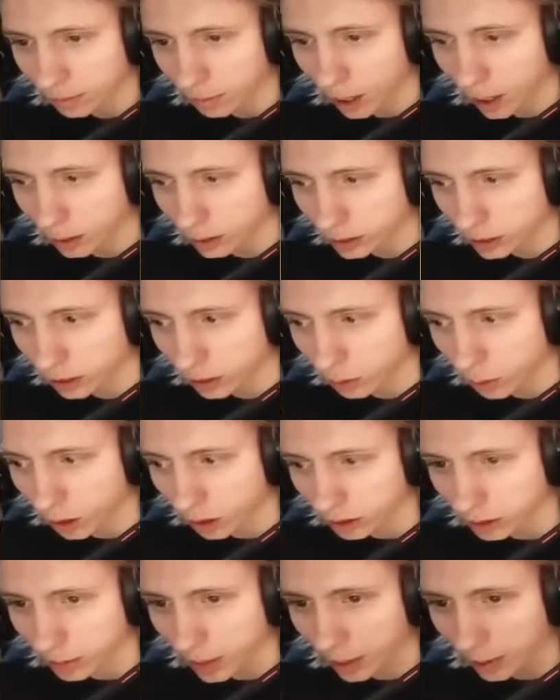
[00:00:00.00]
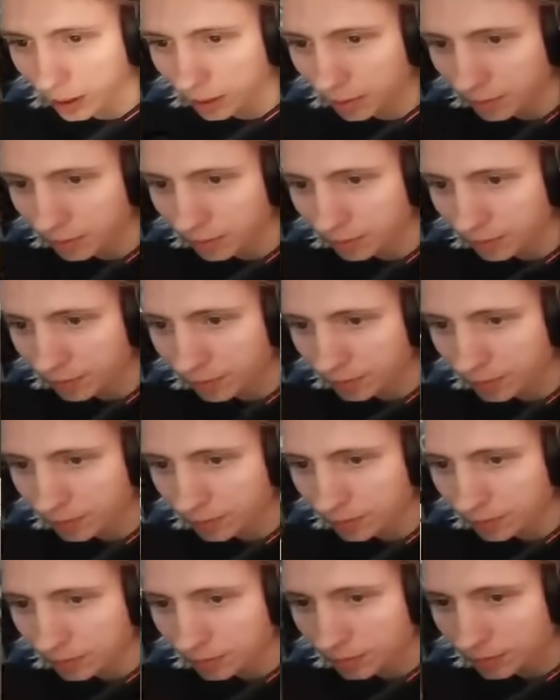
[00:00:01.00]
Balls to the walls, baby.
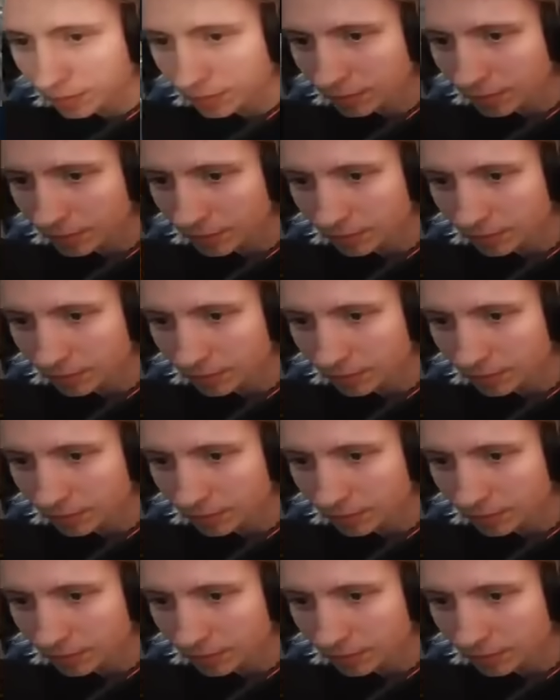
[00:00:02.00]
Mm -hmm.